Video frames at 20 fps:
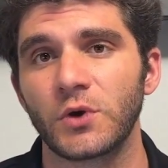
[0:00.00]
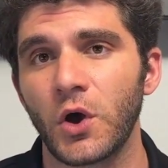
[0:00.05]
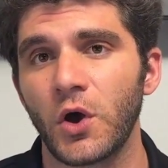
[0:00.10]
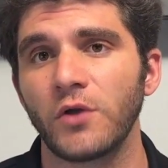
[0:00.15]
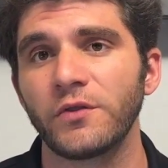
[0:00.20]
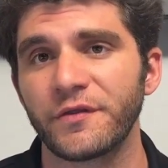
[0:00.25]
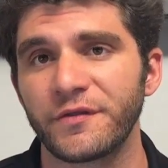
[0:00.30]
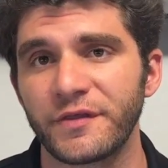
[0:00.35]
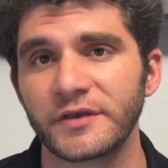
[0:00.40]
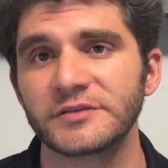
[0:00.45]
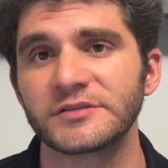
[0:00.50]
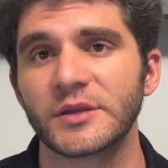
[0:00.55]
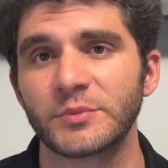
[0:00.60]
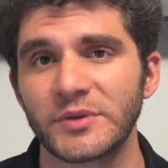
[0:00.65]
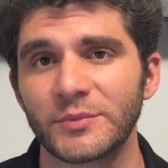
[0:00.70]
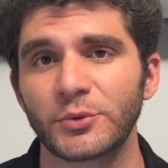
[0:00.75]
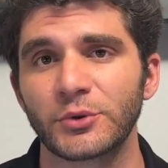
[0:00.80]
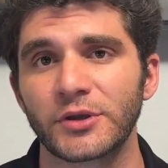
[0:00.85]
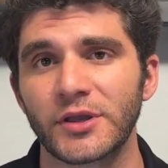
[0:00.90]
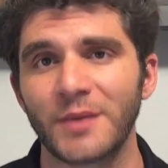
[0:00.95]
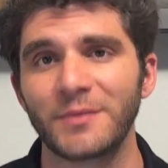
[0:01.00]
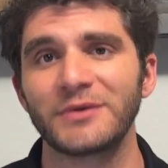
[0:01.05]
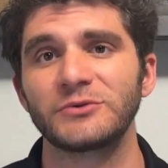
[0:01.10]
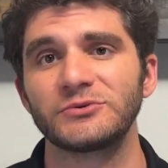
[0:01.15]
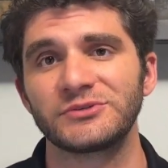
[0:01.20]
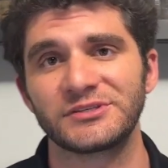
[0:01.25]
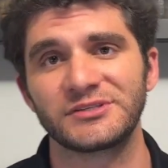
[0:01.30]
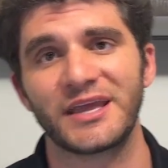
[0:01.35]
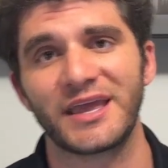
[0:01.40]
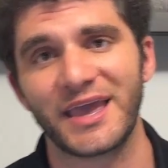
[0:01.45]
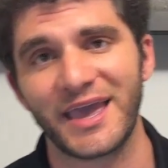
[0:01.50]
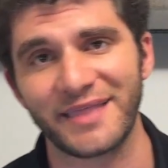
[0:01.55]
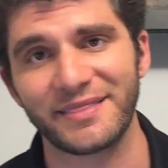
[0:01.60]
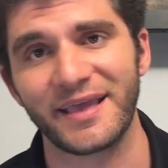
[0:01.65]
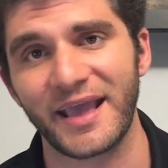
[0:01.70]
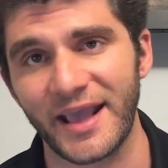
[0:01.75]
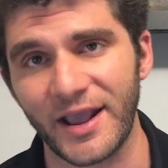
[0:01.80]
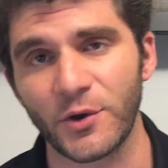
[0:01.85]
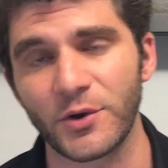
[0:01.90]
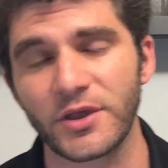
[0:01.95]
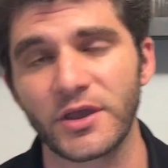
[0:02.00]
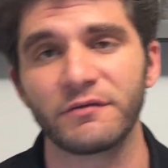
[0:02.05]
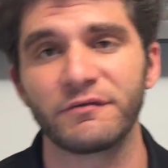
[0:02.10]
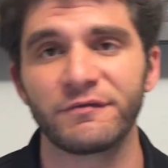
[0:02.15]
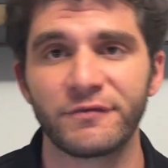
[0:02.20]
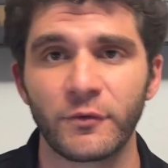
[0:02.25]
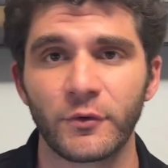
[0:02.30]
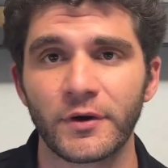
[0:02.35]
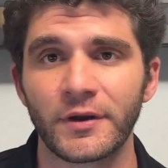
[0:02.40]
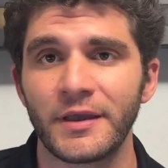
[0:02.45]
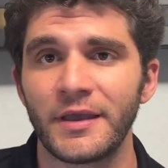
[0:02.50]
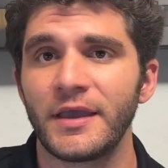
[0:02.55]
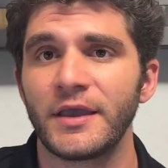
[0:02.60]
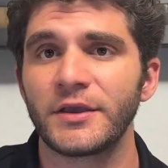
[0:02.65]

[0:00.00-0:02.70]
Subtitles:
all the things that people are coming to stay at the area for.